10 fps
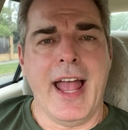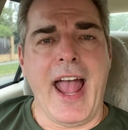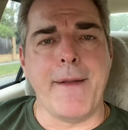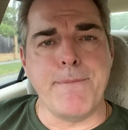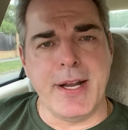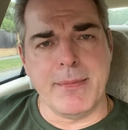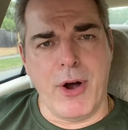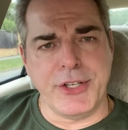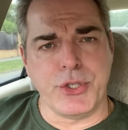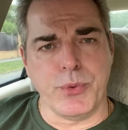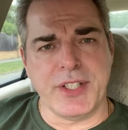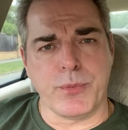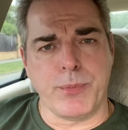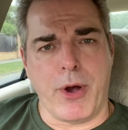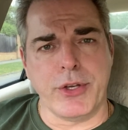and minimize your
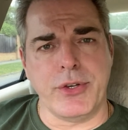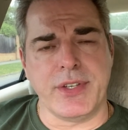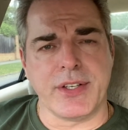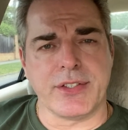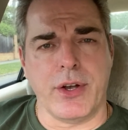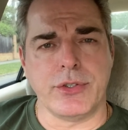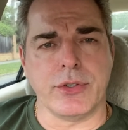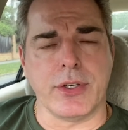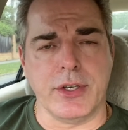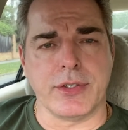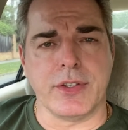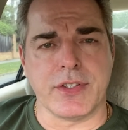risk by using your social, your, your